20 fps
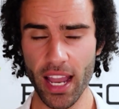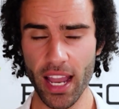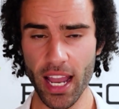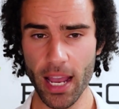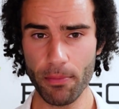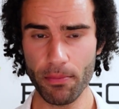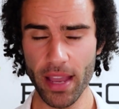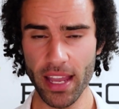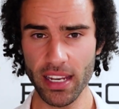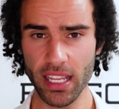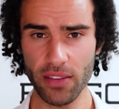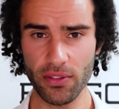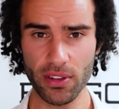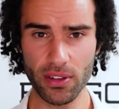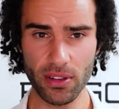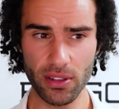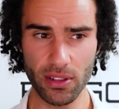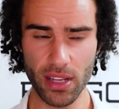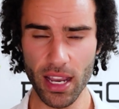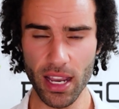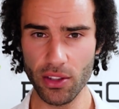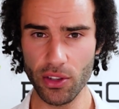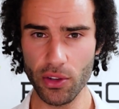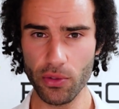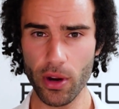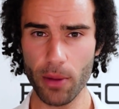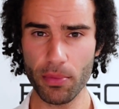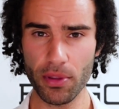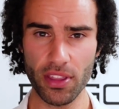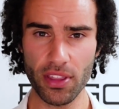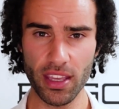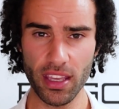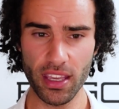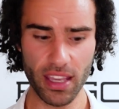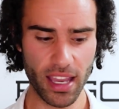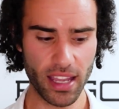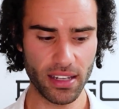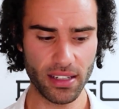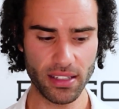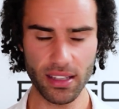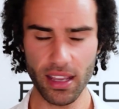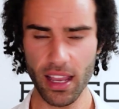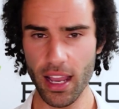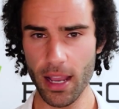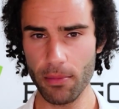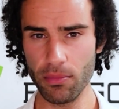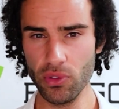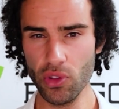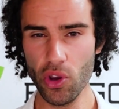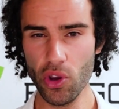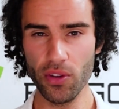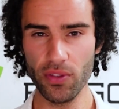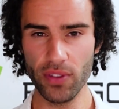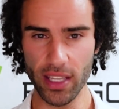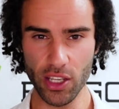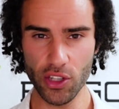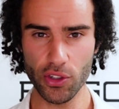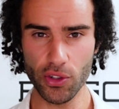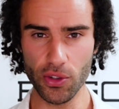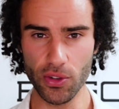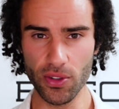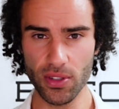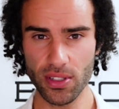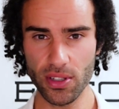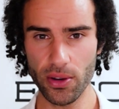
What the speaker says: and even neuropathy and nerve issues.